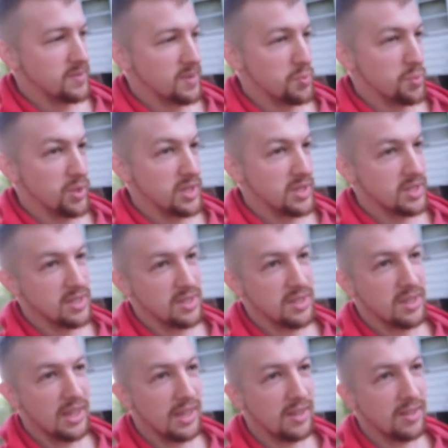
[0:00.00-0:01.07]
a place
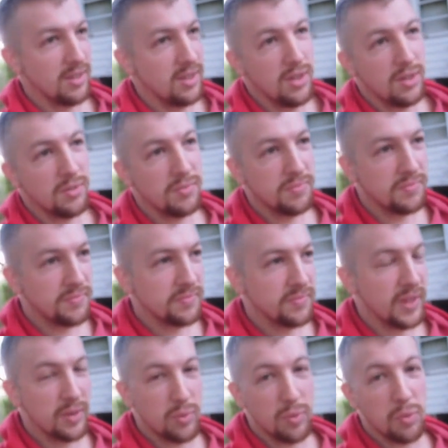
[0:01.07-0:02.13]
that,
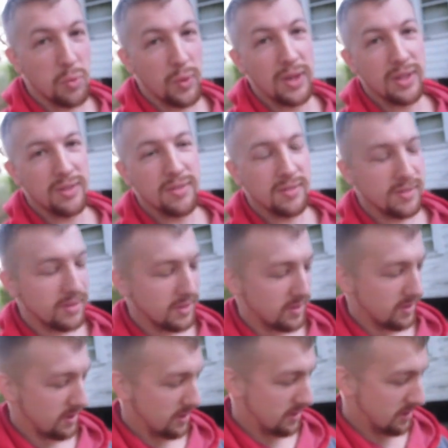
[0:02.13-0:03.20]
like where we went.
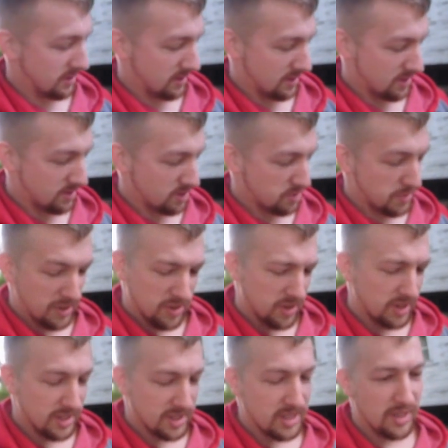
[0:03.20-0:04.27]
It'd just be
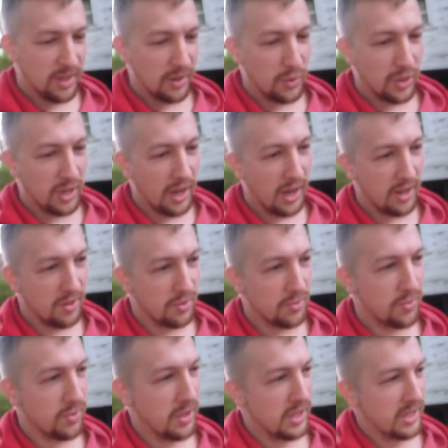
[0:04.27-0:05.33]
interesting to see like what kind of
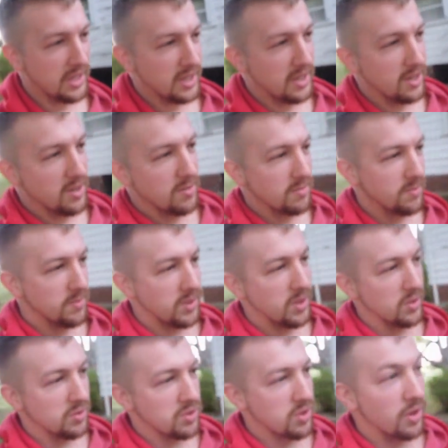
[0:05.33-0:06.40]

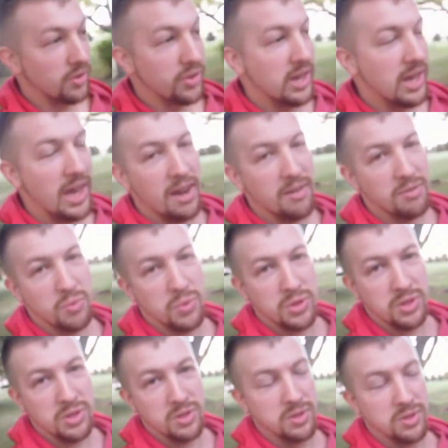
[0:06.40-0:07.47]
turnout they have and
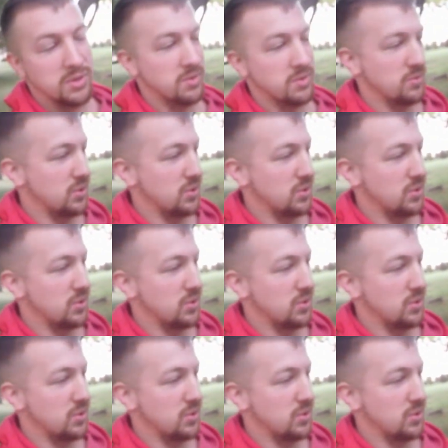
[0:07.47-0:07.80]
what their